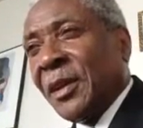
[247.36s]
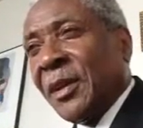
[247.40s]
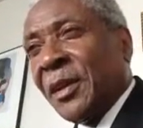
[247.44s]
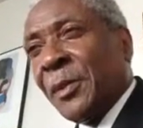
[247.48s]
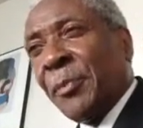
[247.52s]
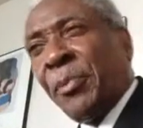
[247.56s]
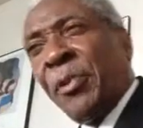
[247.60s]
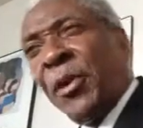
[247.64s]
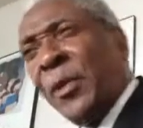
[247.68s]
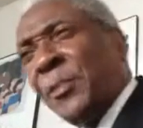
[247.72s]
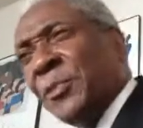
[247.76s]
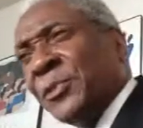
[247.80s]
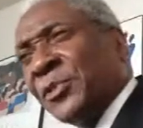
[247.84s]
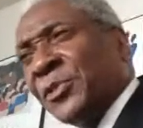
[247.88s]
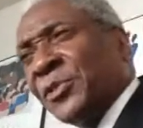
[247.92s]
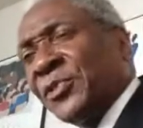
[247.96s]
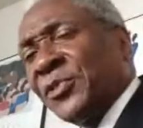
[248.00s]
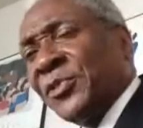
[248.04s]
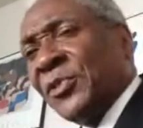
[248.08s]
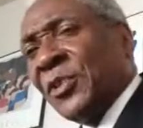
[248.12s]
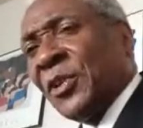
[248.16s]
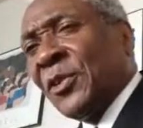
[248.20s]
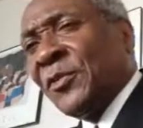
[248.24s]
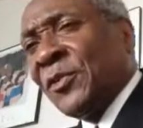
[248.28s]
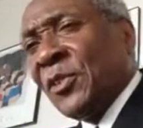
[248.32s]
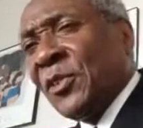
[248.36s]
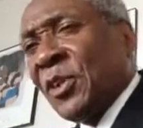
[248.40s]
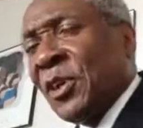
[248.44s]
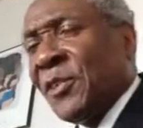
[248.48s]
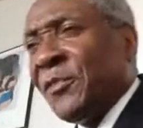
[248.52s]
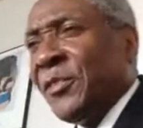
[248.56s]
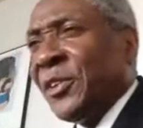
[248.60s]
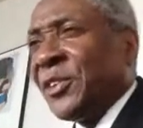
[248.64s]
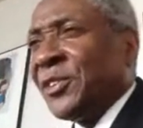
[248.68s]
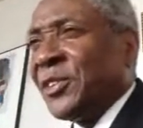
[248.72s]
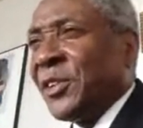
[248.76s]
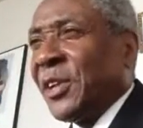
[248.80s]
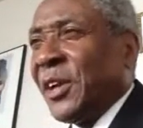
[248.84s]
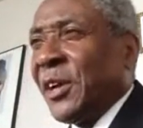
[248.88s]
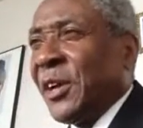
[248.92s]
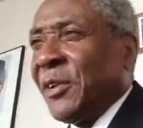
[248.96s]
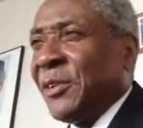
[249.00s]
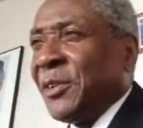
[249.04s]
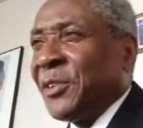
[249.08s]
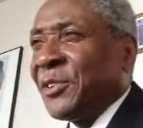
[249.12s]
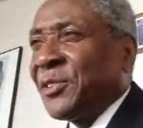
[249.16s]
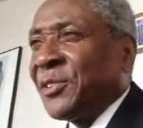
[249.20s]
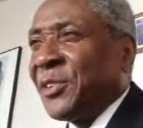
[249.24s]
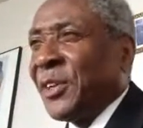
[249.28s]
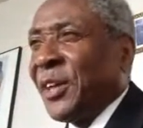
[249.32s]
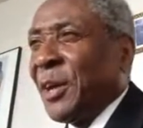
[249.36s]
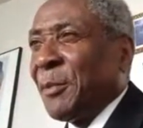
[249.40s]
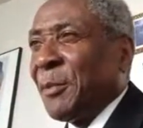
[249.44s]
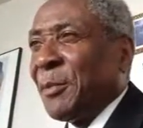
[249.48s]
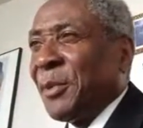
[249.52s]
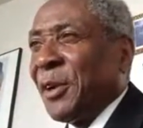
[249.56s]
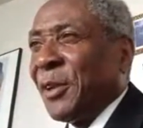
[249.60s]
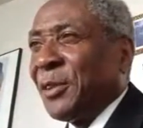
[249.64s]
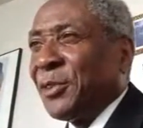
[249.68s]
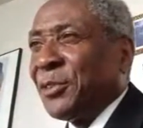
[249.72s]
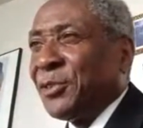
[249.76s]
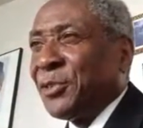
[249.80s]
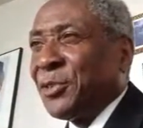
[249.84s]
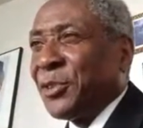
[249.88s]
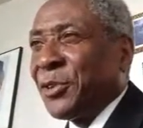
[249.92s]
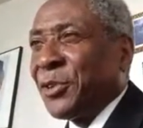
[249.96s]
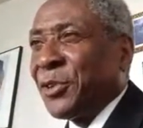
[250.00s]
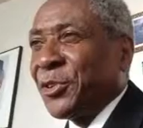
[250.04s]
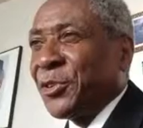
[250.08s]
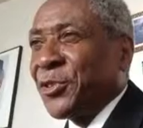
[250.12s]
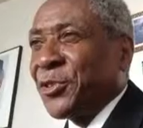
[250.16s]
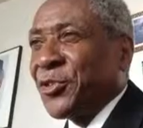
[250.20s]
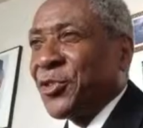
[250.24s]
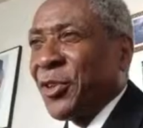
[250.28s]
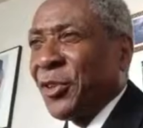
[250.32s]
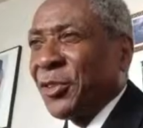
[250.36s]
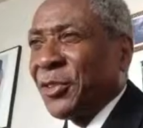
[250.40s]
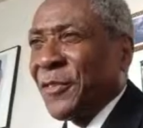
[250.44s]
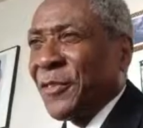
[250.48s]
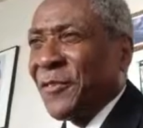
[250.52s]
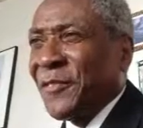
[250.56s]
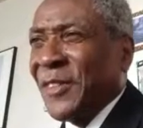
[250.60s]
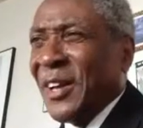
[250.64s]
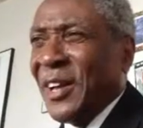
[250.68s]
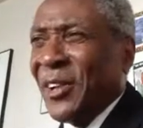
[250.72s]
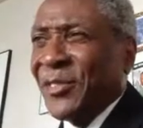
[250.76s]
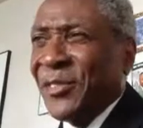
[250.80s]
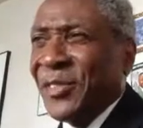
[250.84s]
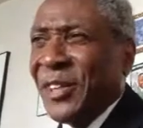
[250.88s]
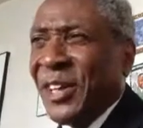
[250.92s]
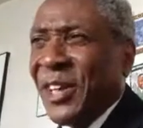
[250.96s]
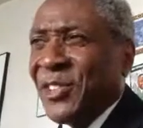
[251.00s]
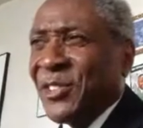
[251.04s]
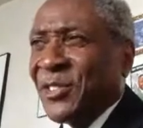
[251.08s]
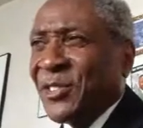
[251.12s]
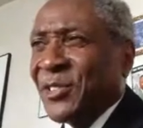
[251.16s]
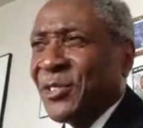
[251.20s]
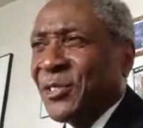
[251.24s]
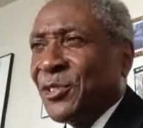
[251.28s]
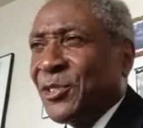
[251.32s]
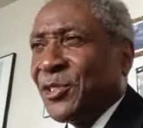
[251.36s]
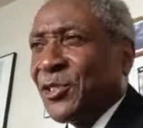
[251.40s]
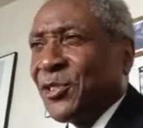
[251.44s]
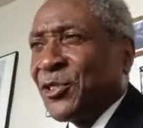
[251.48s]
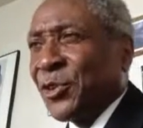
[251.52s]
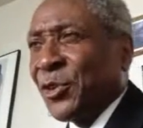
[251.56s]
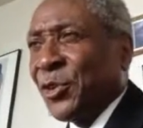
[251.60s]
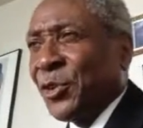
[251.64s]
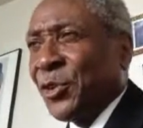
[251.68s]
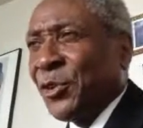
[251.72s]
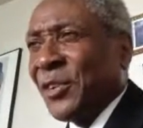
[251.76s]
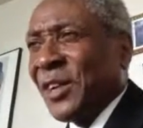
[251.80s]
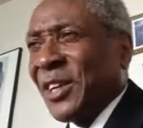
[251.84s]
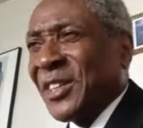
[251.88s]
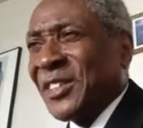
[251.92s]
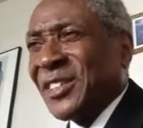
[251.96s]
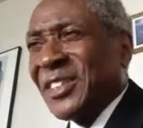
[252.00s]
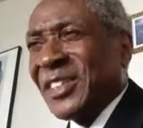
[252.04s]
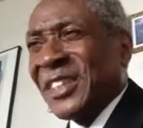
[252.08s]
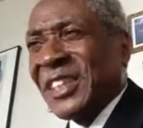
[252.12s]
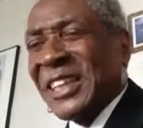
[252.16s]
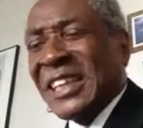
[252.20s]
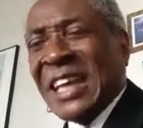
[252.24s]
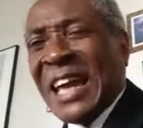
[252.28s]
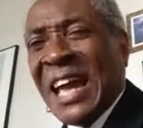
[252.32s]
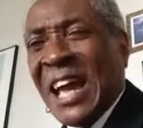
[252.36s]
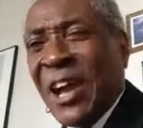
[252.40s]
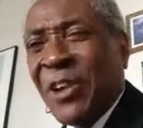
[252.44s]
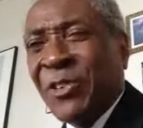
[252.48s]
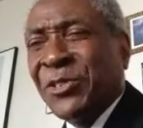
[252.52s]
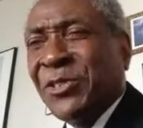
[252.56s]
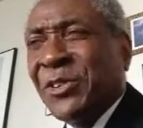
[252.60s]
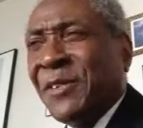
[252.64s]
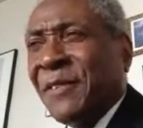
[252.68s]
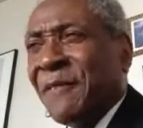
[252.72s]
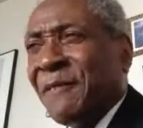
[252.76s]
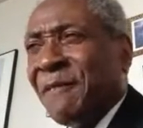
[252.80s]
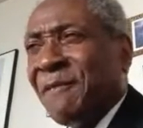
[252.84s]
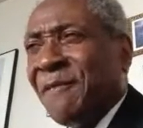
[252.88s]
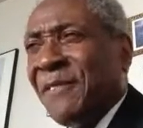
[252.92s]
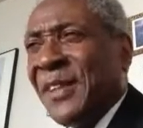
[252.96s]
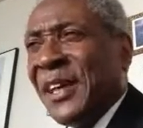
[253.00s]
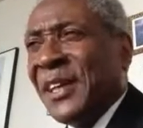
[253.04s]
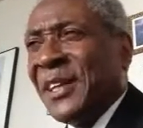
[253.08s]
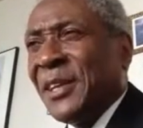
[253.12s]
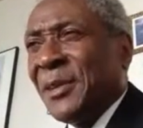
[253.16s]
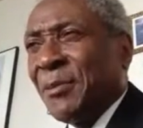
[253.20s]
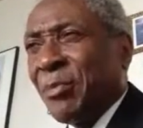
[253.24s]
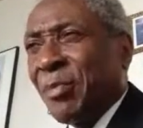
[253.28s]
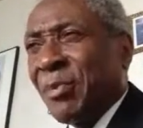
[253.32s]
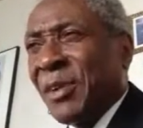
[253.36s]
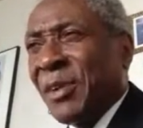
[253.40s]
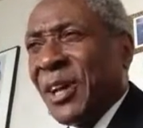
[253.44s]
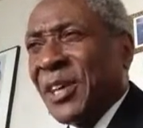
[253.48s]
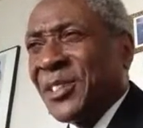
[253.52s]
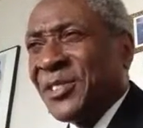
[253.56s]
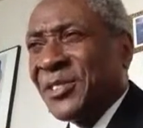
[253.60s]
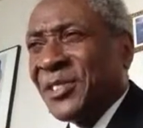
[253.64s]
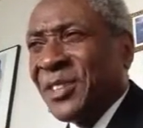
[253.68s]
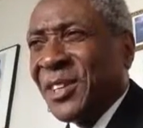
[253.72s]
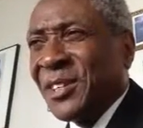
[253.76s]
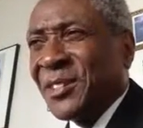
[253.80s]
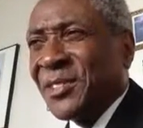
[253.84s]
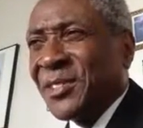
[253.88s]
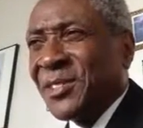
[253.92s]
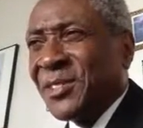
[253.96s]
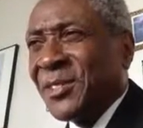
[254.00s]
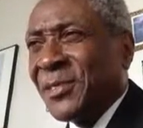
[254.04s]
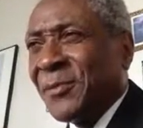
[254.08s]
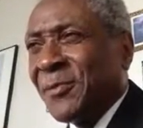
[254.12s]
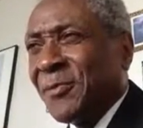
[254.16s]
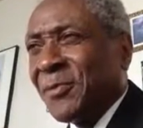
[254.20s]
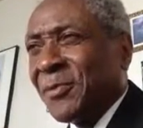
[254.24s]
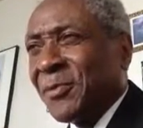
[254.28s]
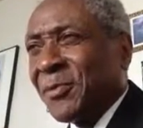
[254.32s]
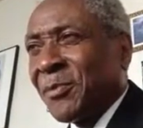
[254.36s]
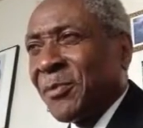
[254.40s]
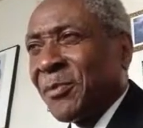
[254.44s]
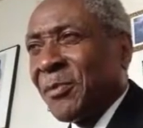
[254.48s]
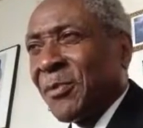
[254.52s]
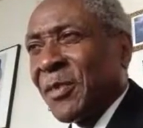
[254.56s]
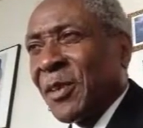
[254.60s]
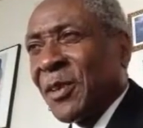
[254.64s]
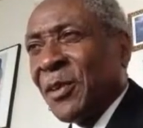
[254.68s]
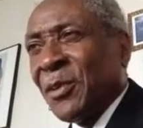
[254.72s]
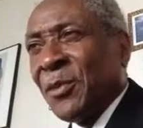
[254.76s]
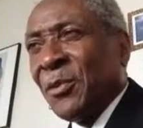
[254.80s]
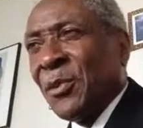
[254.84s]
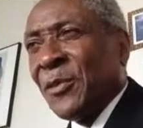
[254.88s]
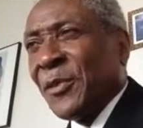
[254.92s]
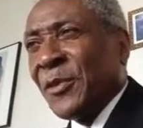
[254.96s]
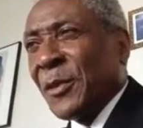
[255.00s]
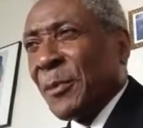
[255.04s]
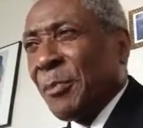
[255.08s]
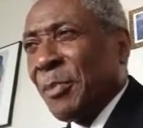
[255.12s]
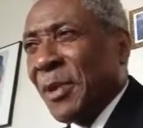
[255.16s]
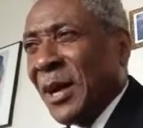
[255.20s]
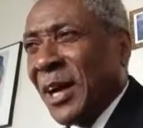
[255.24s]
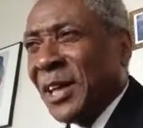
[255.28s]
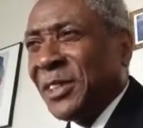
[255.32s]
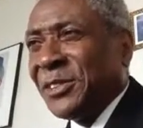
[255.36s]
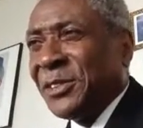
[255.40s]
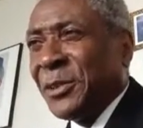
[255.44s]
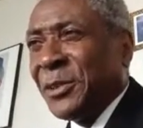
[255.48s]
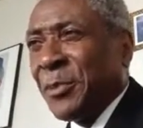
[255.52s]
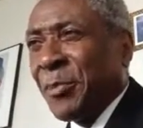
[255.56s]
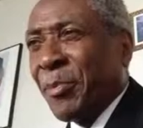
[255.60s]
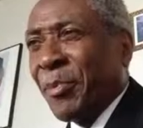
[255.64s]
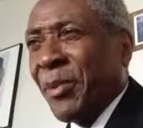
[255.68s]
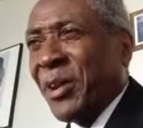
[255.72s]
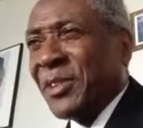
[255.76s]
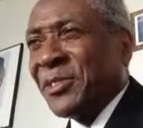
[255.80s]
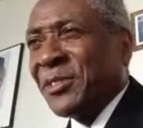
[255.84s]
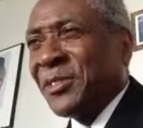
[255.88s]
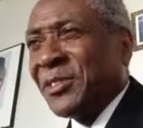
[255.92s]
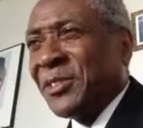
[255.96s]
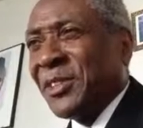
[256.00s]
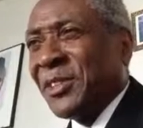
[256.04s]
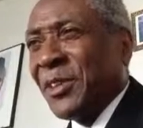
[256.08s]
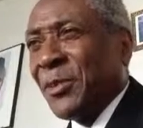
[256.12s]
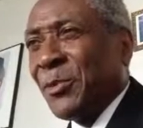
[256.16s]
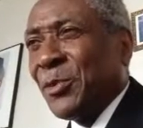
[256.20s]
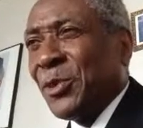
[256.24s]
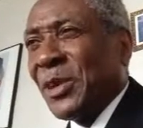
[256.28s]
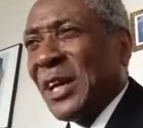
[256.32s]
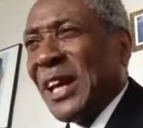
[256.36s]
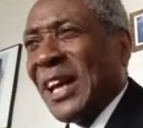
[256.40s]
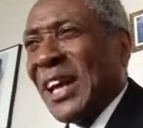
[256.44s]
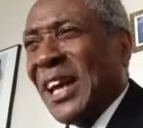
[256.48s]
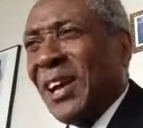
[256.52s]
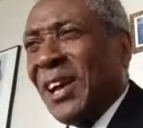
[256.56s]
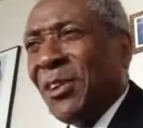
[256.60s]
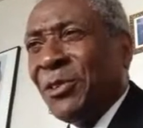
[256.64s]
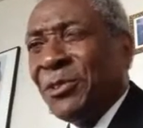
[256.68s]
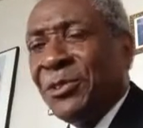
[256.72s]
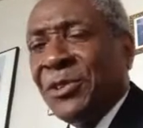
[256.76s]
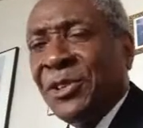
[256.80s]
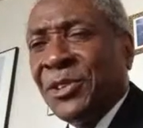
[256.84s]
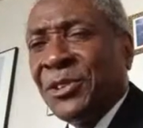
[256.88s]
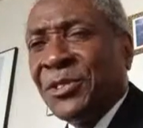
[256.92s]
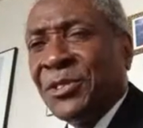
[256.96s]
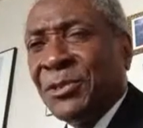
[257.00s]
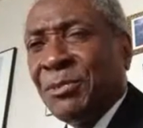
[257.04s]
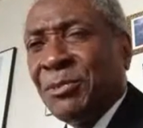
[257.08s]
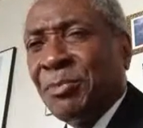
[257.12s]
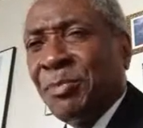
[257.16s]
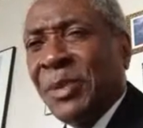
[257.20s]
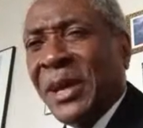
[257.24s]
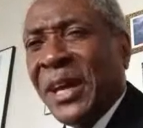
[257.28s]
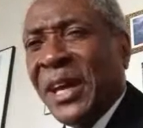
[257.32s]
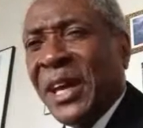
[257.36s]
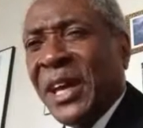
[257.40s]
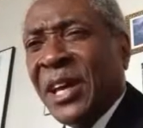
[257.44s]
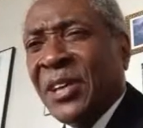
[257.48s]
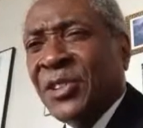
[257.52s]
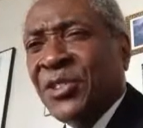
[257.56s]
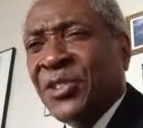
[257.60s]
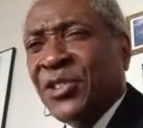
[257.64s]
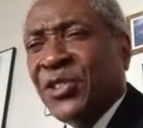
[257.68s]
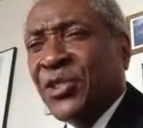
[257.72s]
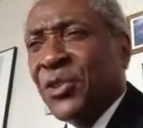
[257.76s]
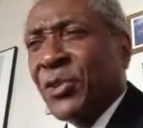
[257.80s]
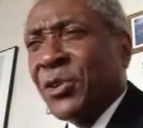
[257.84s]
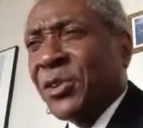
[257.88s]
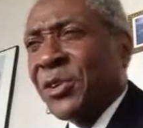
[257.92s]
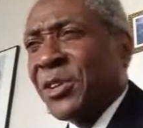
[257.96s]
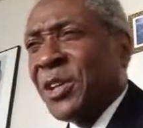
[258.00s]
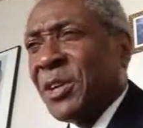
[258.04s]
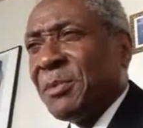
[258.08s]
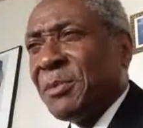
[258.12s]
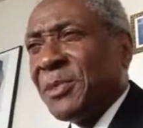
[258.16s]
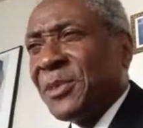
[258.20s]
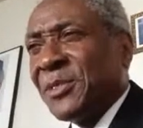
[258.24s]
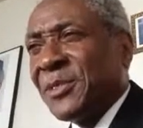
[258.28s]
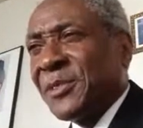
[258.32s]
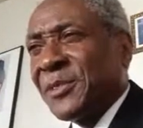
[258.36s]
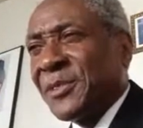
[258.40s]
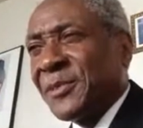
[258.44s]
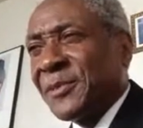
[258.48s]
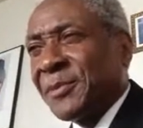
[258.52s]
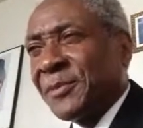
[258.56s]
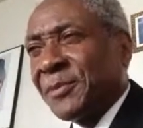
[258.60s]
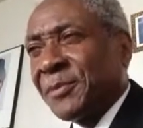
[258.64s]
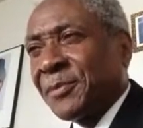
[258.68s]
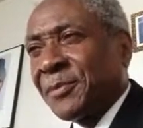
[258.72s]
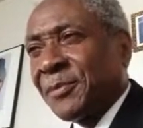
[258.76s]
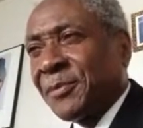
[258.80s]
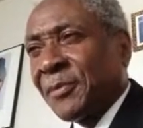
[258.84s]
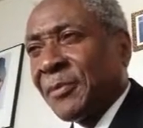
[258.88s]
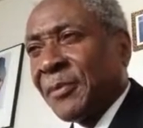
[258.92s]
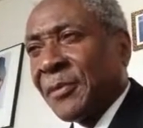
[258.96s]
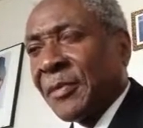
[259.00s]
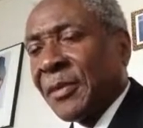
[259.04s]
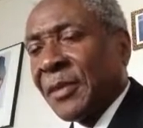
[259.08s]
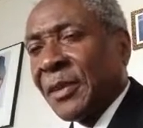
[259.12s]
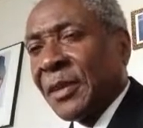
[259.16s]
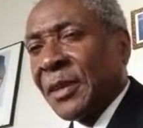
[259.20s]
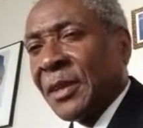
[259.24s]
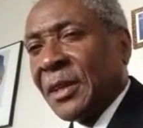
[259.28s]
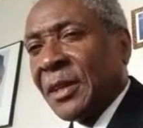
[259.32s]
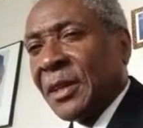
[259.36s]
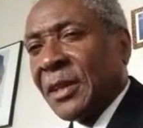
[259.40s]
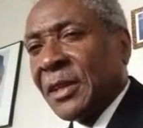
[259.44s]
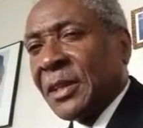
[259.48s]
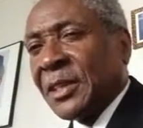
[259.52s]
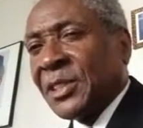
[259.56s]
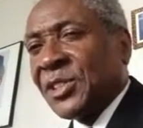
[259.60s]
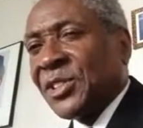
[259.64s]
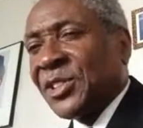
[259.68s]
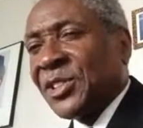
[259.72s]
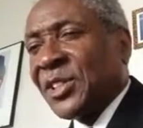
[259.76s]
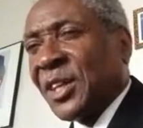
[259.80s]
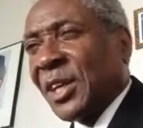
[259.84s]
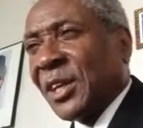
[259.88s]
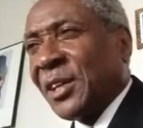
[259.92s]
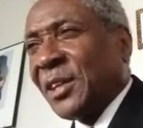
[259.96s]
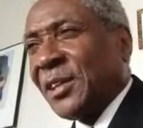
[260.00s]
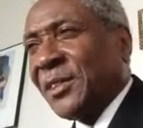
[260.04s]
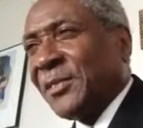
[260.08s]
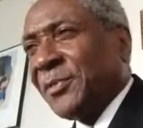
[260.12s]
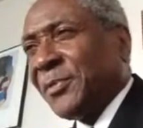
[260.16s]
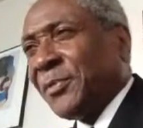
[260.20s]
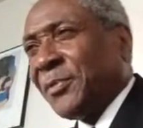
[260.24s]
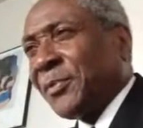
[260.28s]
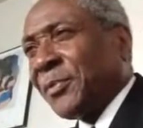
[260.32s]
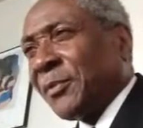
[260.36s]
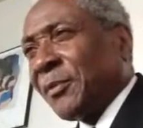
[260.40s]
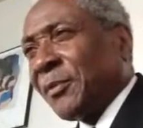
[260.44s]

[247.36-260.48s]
The purpose for a flawed visionary is to help others to construct a foundation to serve as a counter-vetting process with a positive presence that will outdistance past shortcomings. Second,